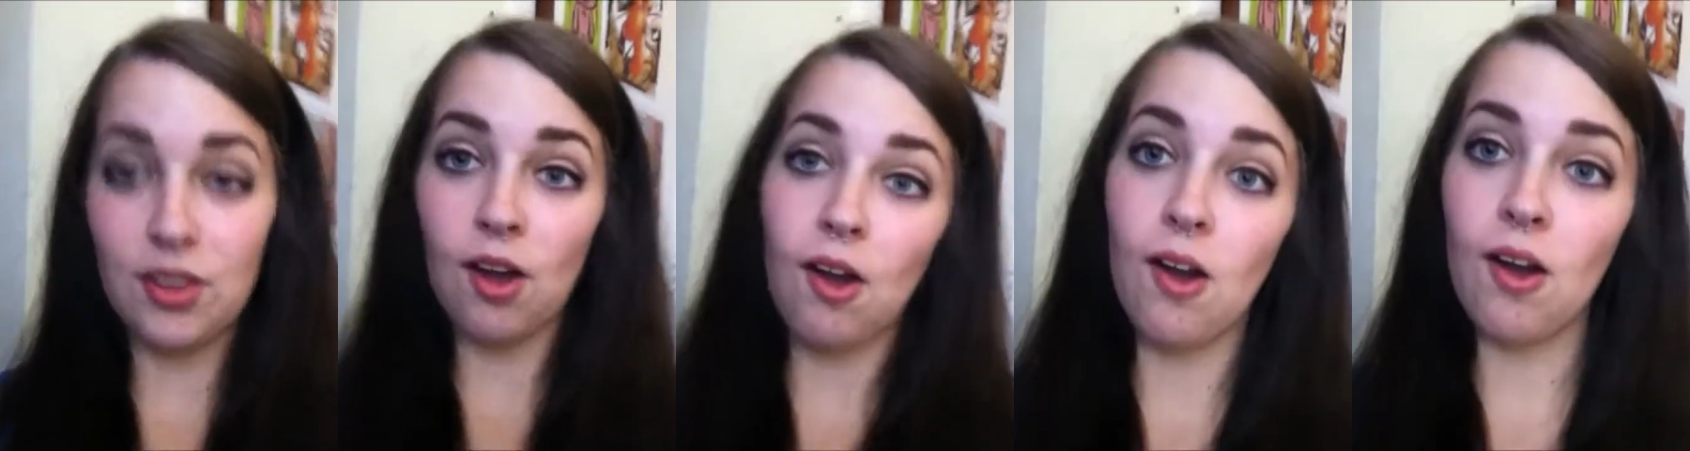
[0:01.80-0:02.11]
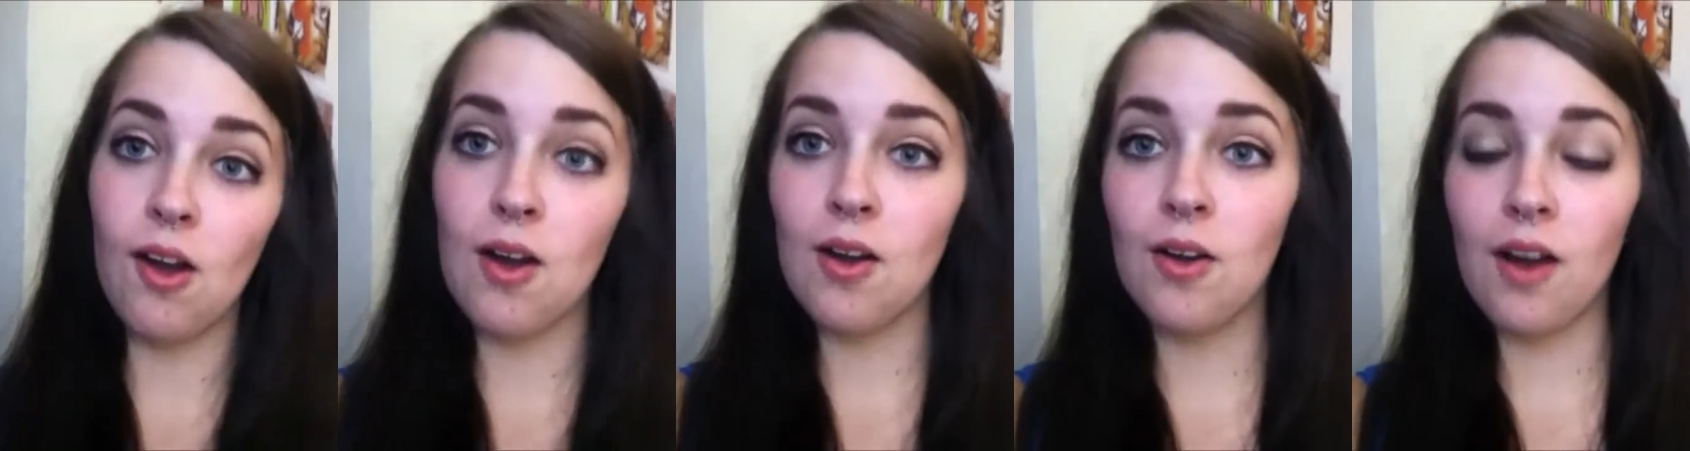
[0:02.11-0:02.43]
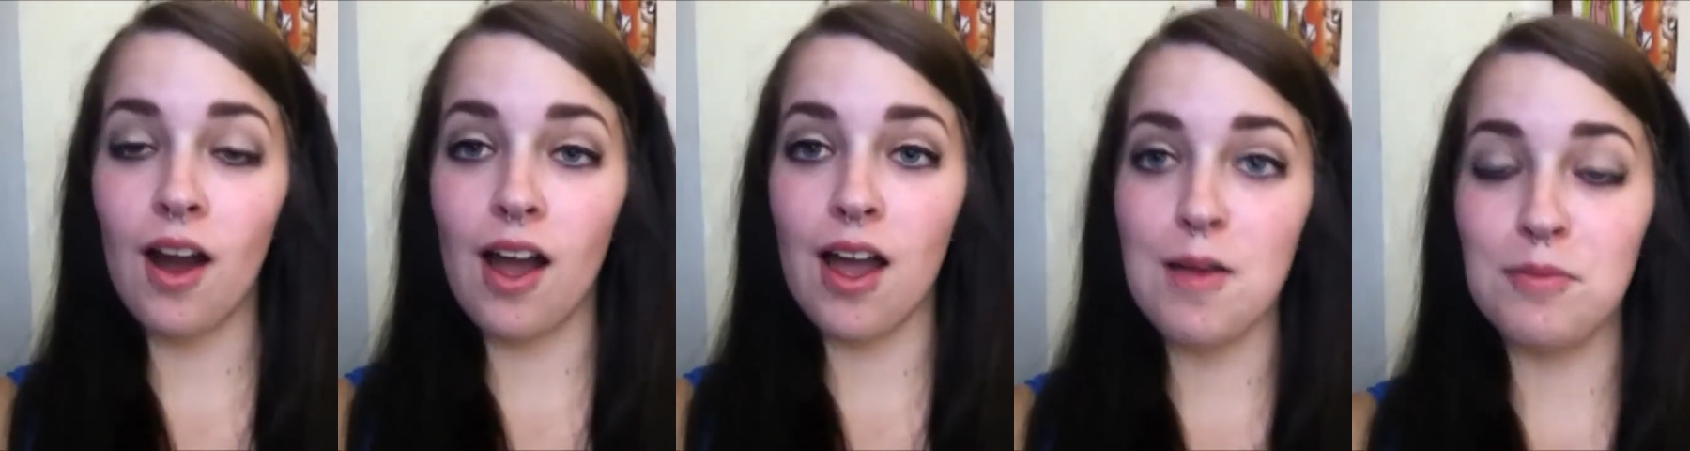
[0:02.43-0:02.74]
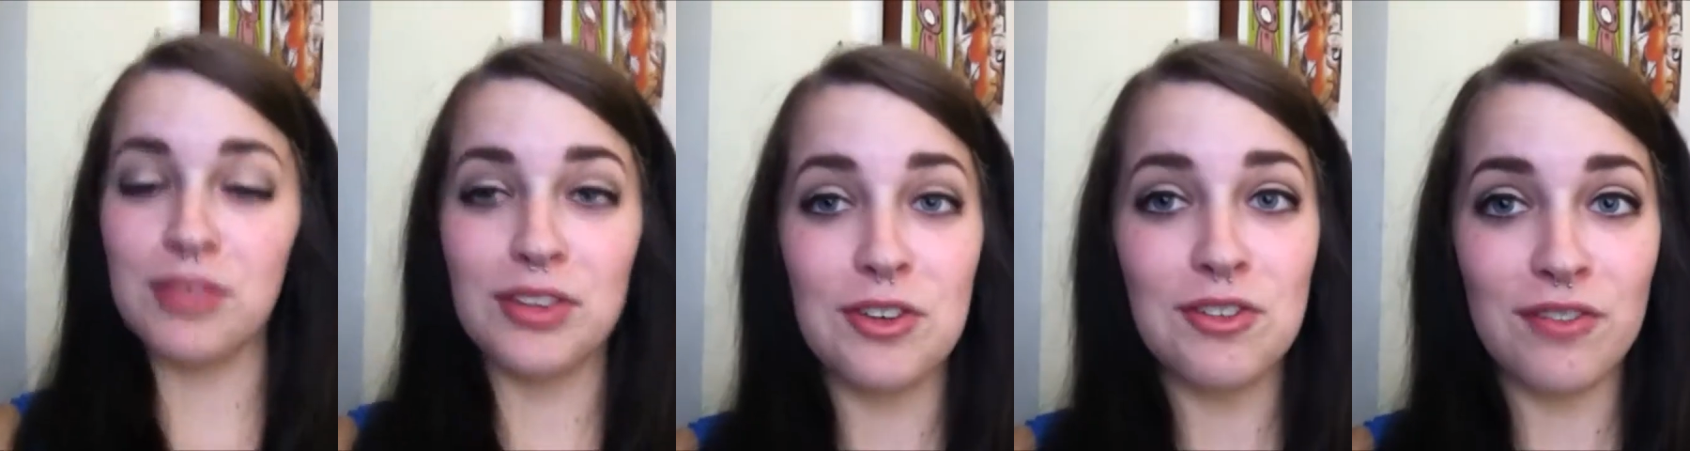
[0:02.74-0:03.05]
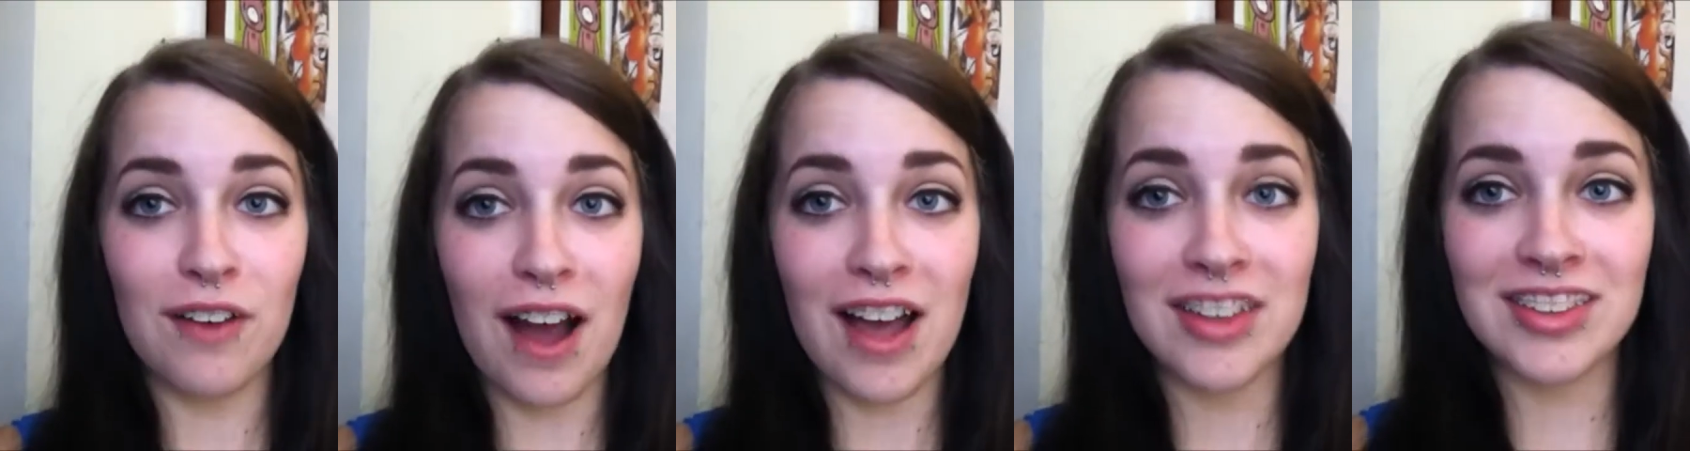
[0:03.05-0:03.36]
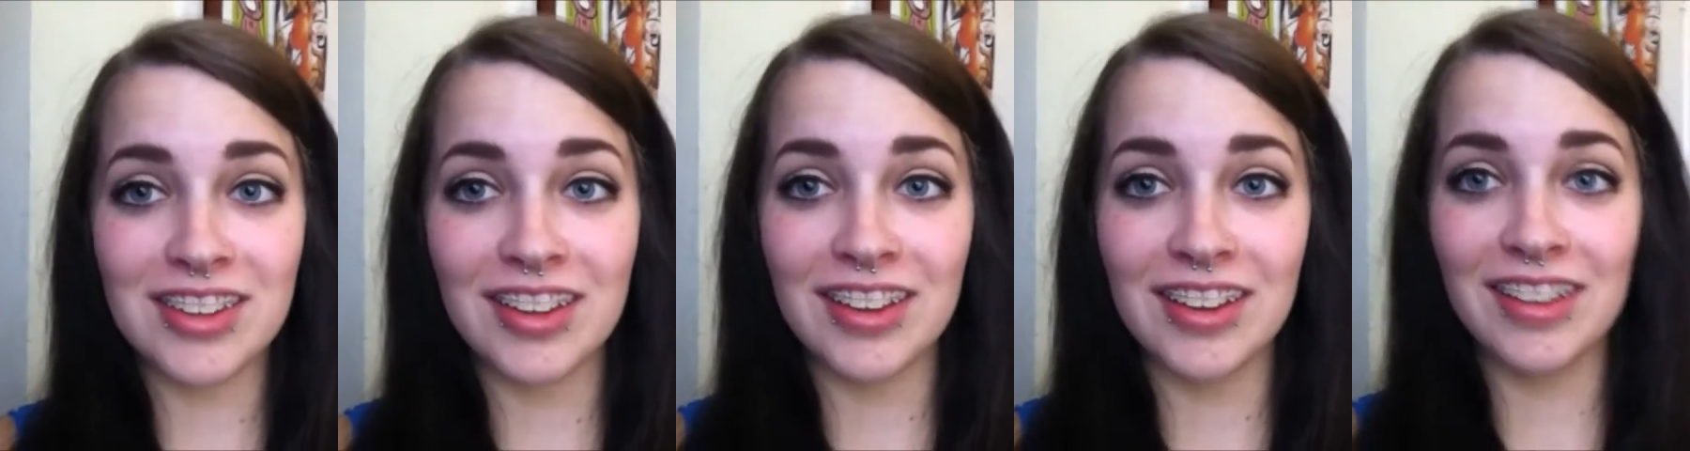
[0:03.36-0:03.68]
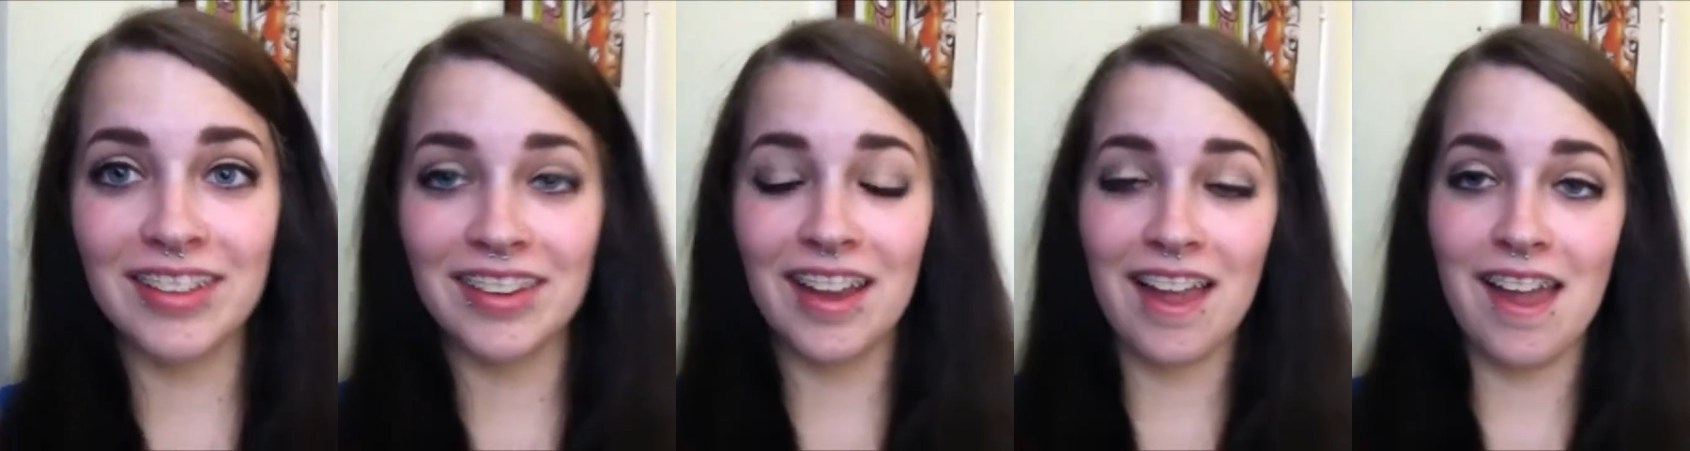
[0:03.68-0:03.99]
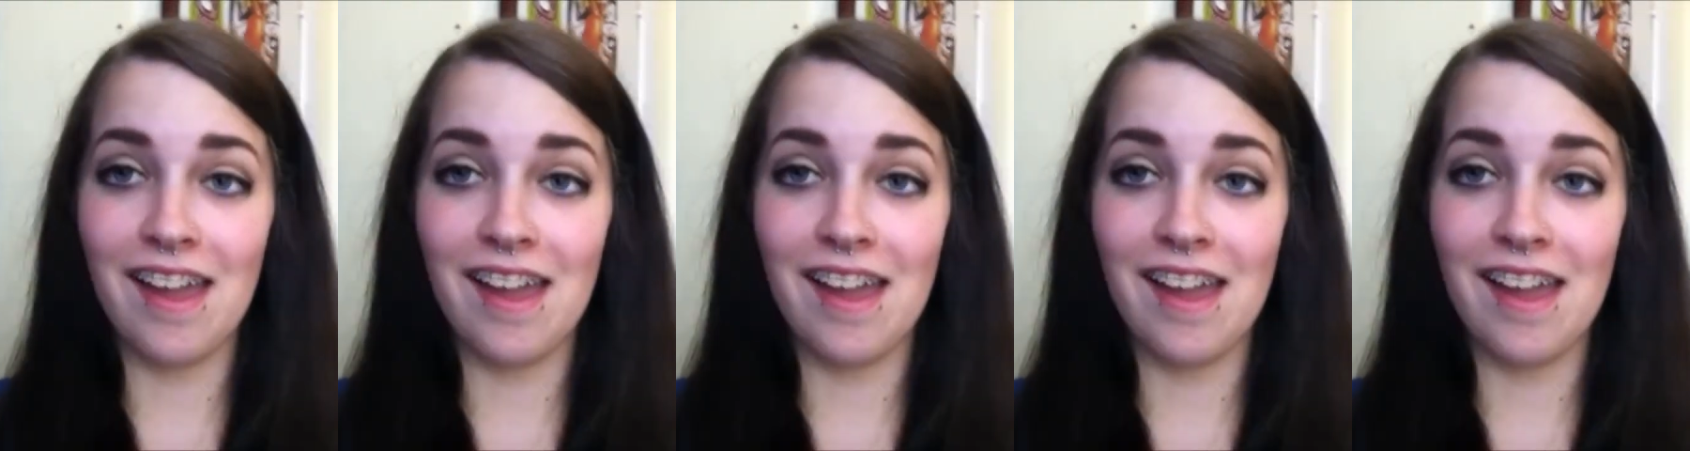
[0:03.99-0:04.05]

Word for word: So I'm still fasting